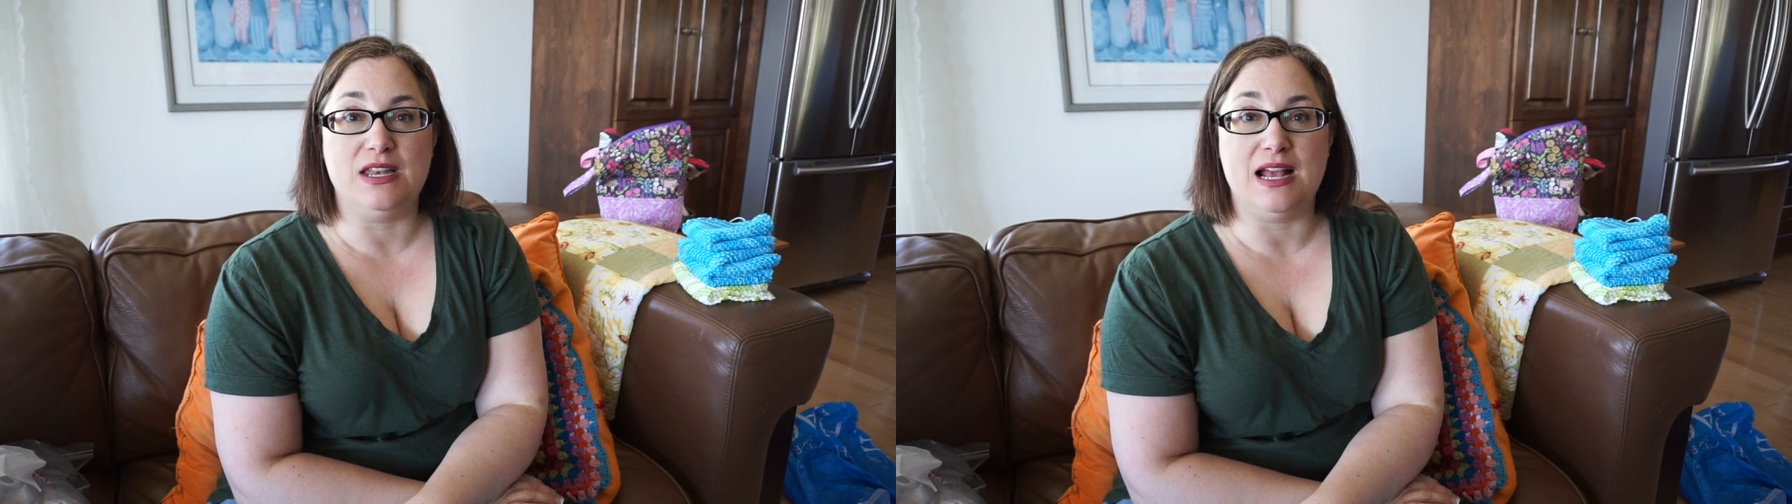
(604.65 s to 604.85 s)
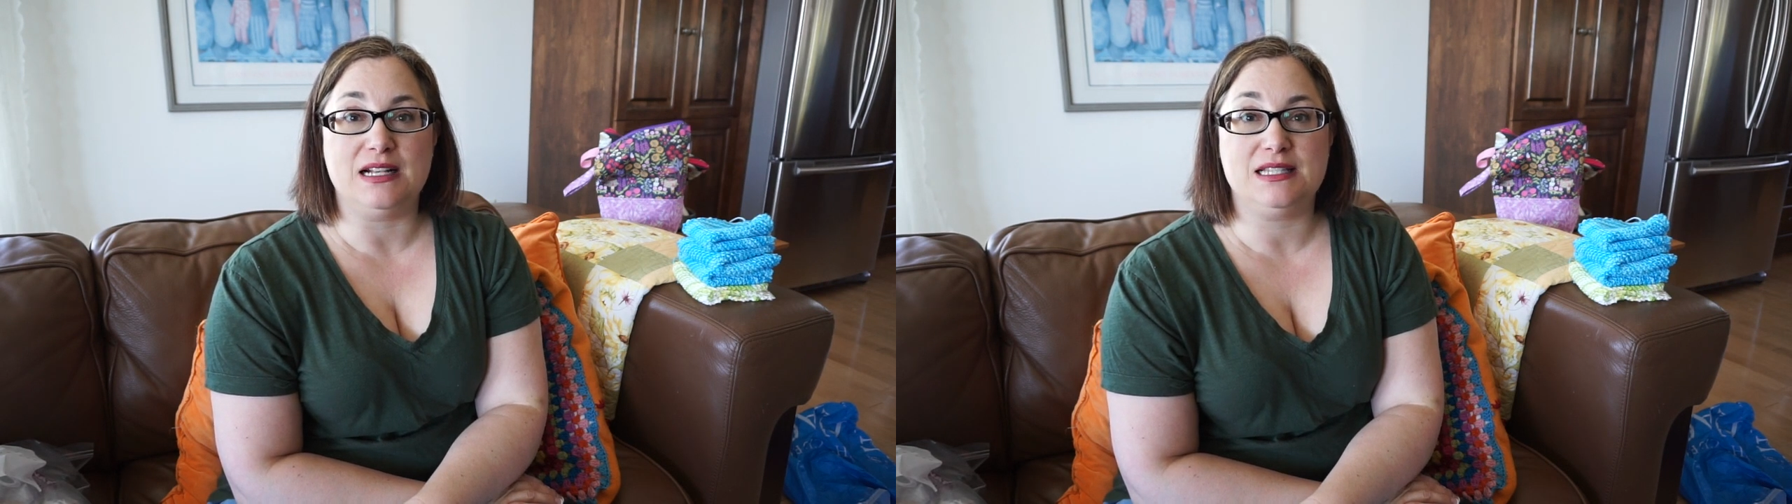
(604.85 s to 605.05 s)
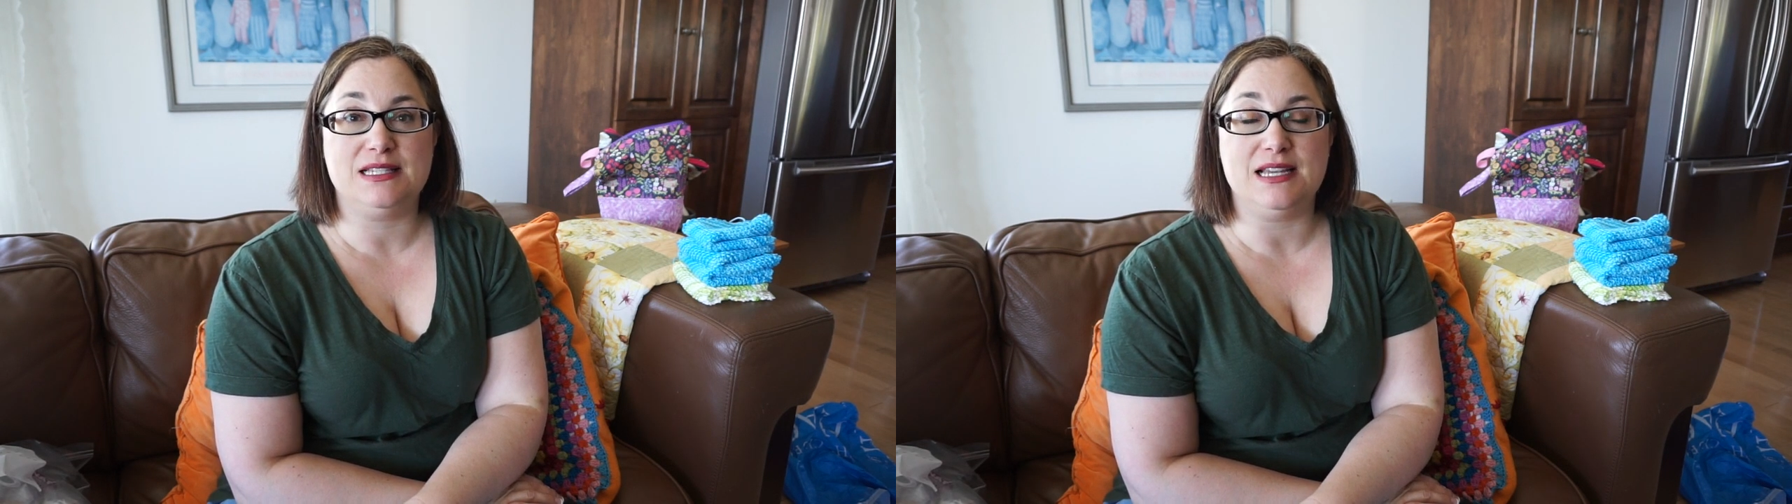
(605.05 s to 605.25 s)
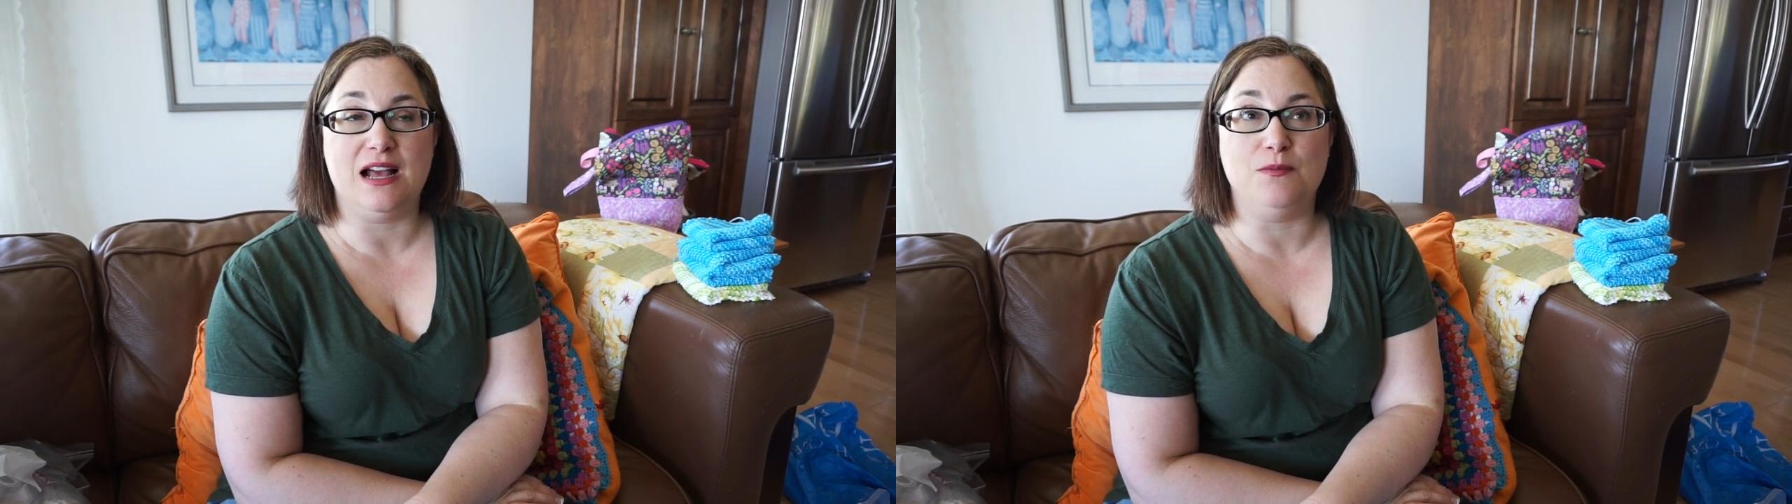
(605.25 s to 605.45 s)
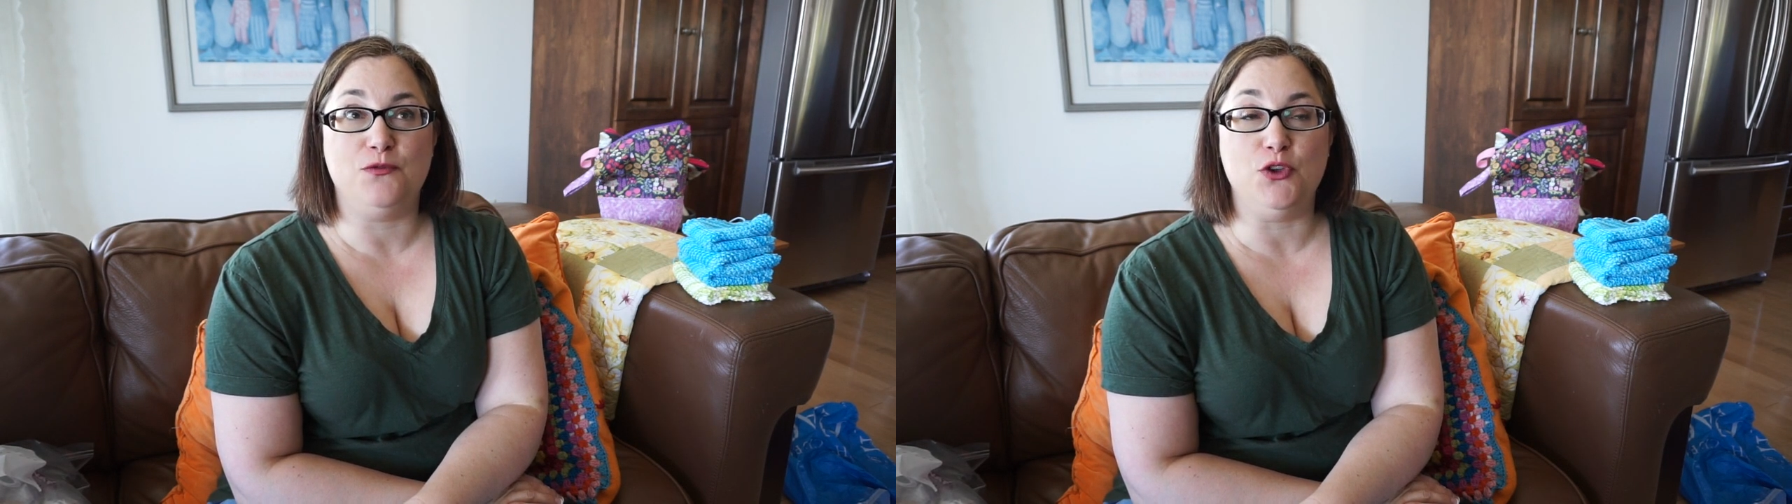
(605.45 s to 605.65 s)
next
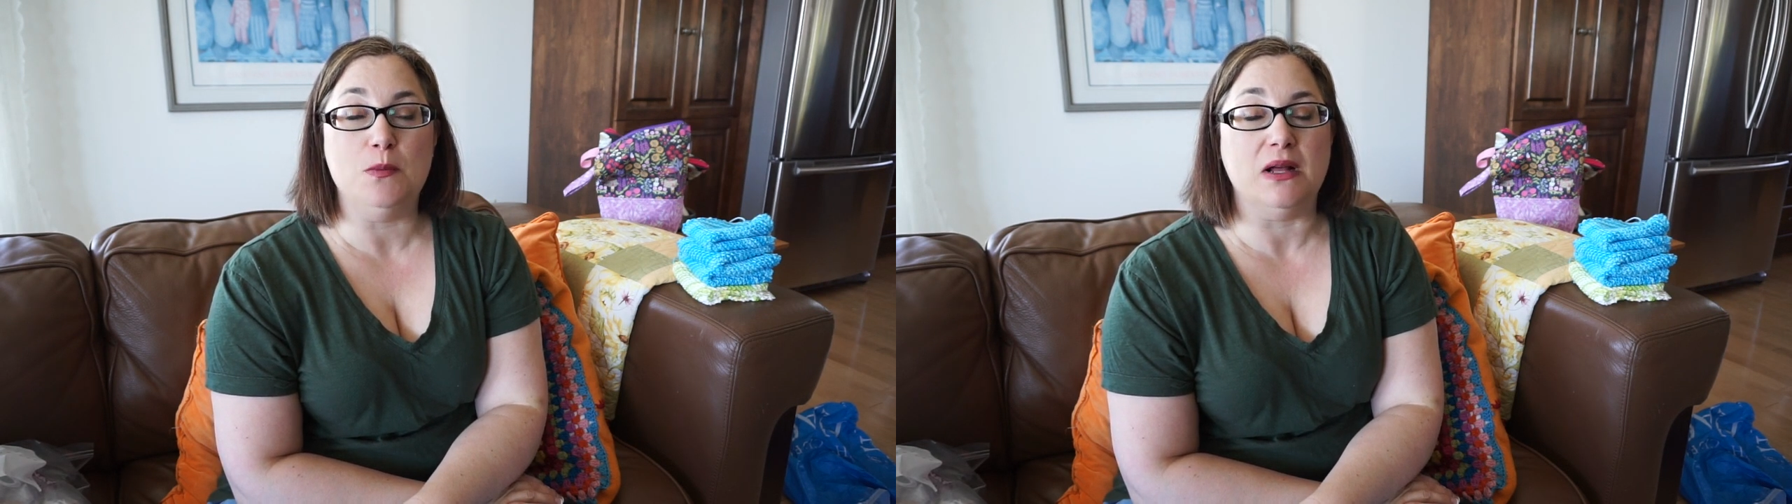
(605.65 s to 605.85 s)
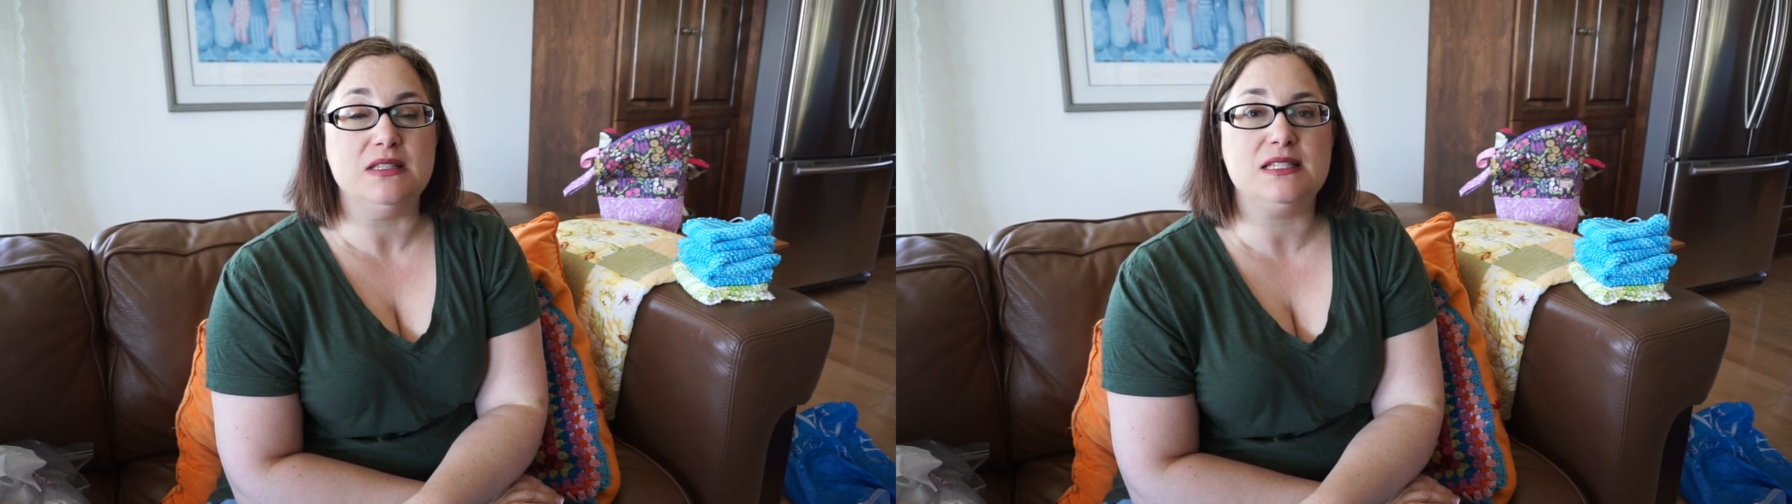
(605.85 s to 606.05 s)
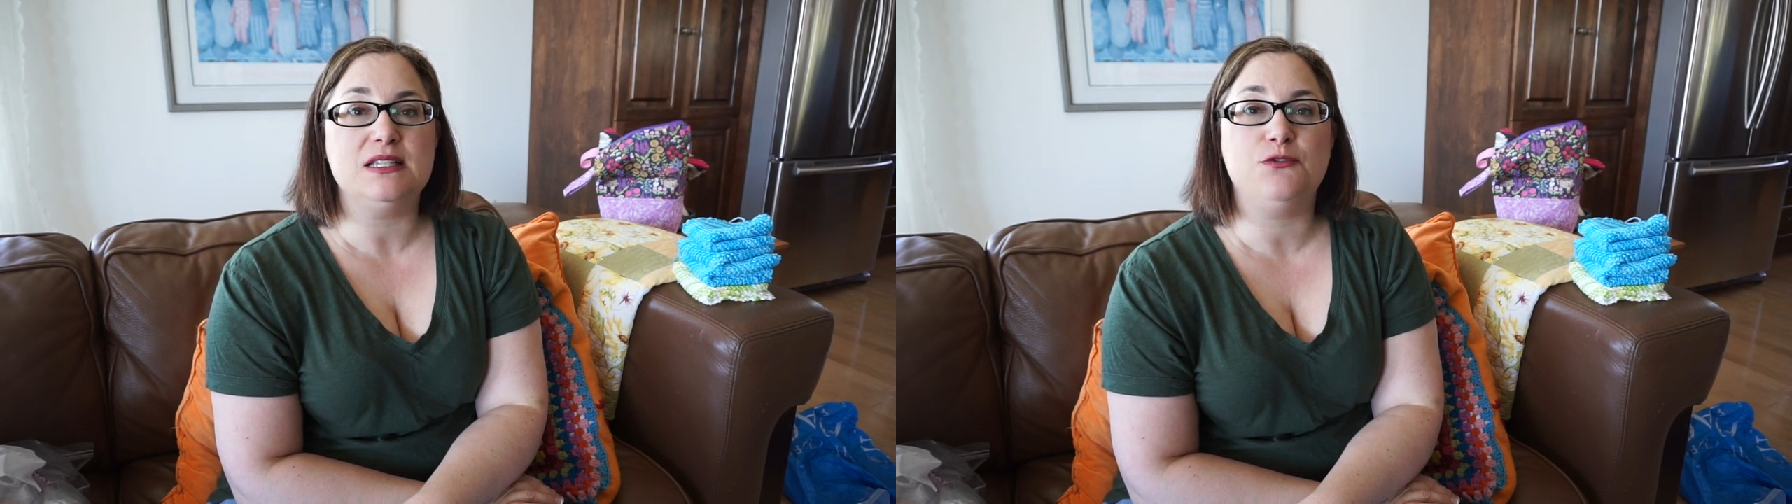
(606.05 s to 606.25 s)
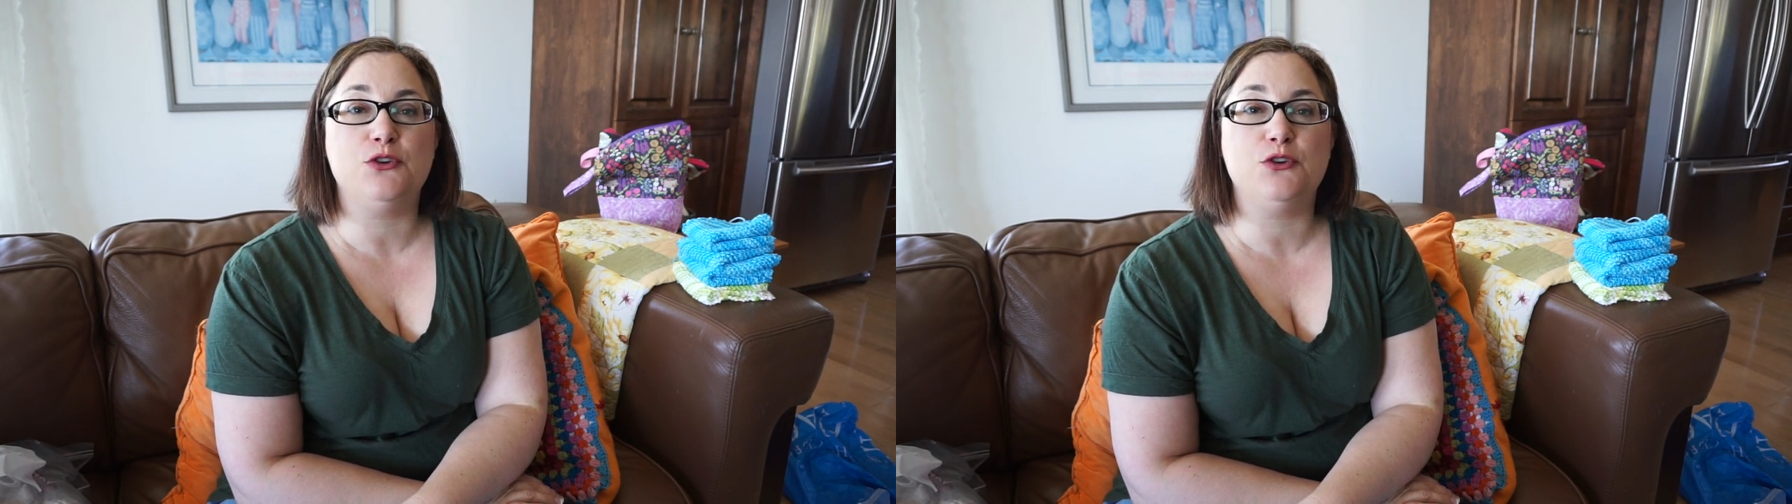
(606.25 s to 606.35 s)
few months.